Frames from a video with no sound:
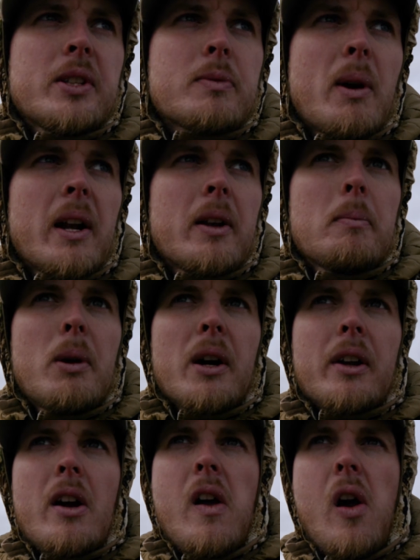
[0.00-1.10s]
Spotted a
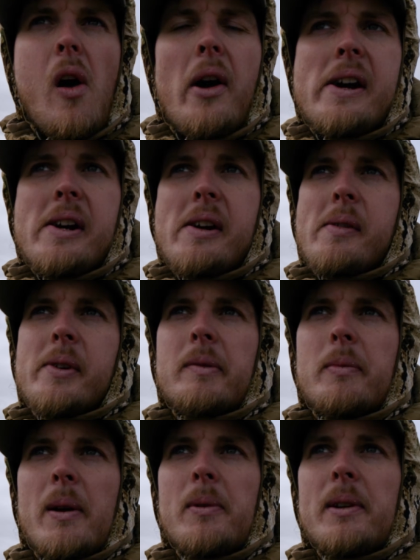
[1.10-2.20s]
buck,
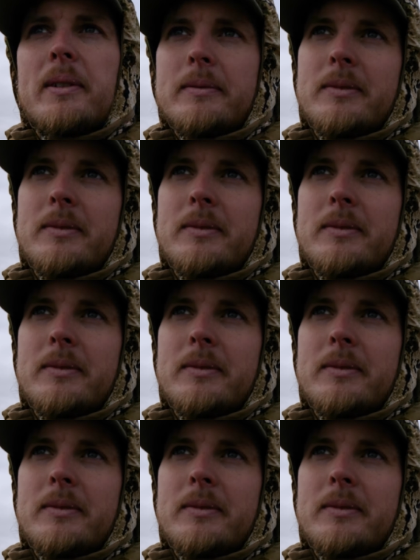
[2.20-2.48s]
probably